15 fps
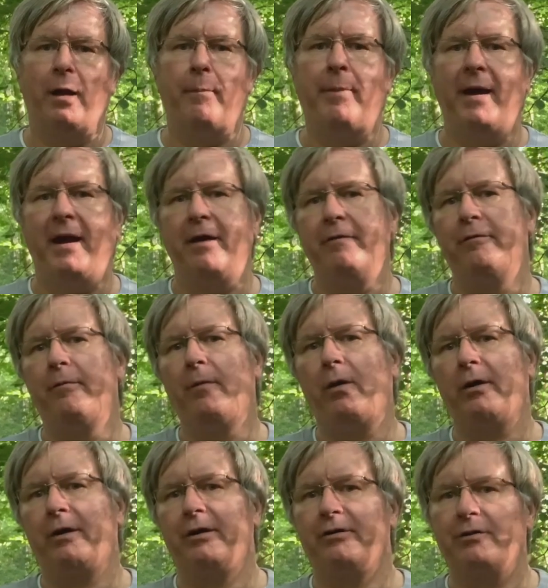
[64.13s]
a pair of
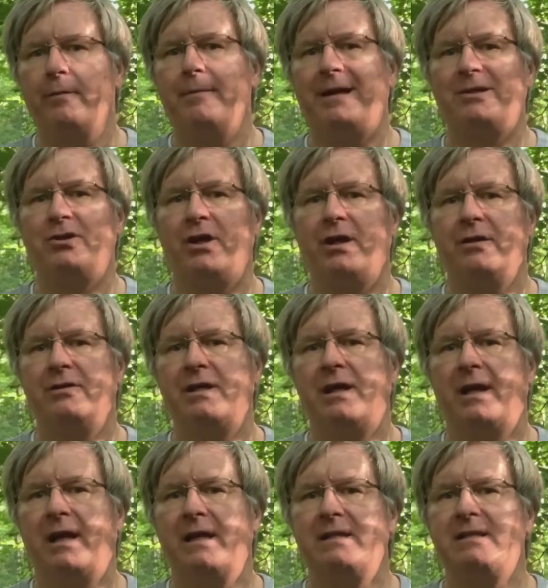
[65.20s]
homologous matching
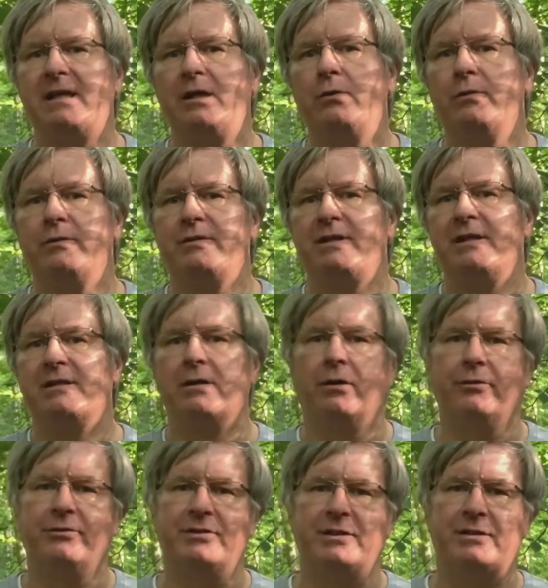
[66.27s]
DNA sequences
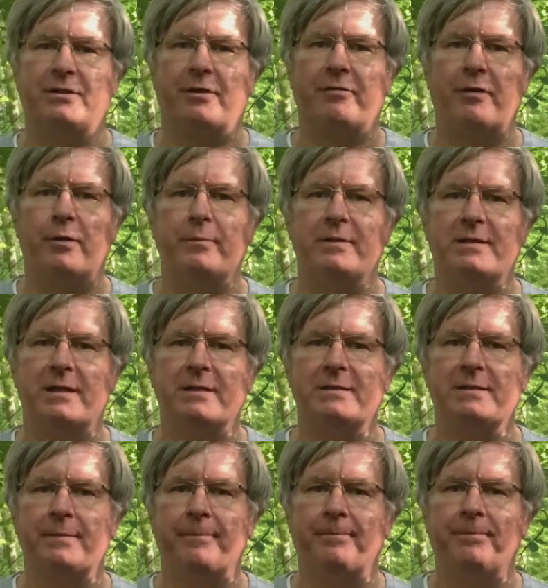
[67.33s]
on sister
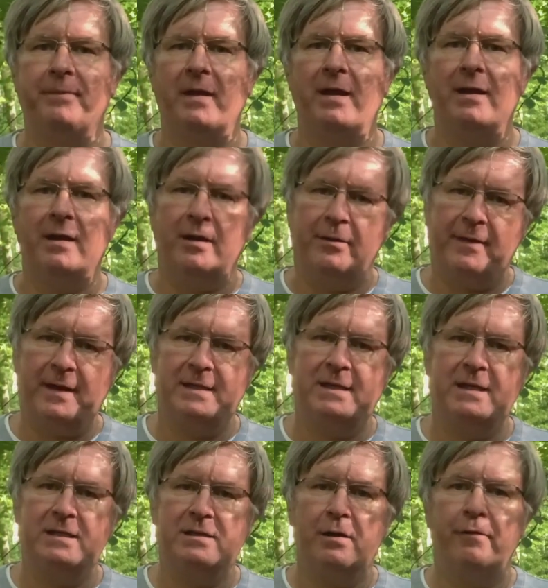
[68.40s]
chromatids. That
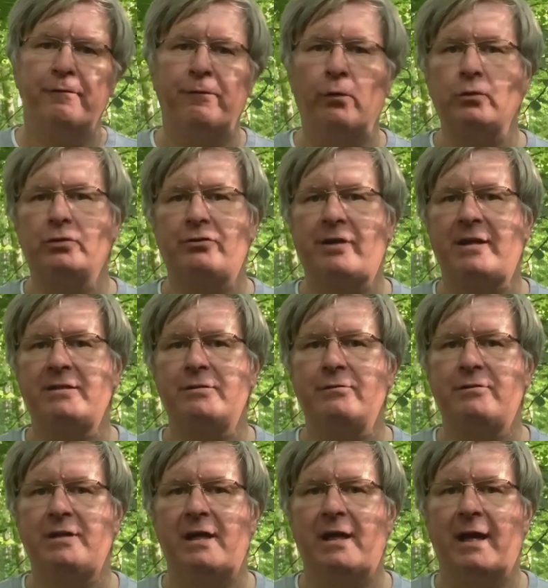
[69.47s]
is, 4 strands
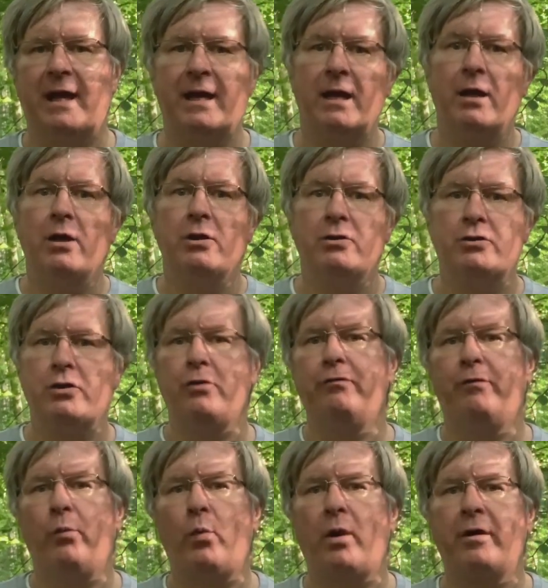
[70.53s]
of DNA, 2
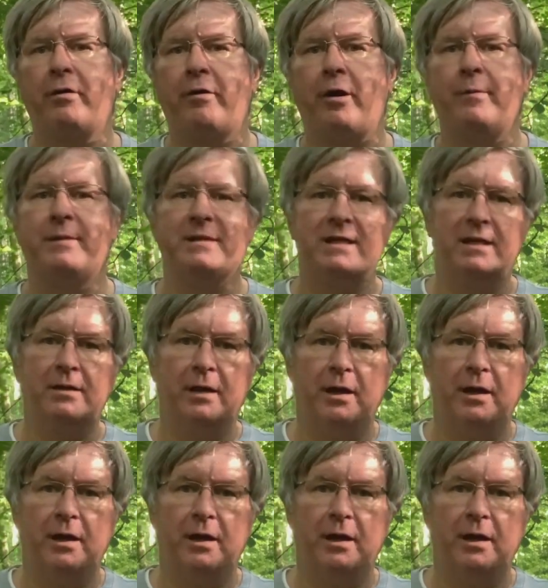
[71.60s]
from one chromatid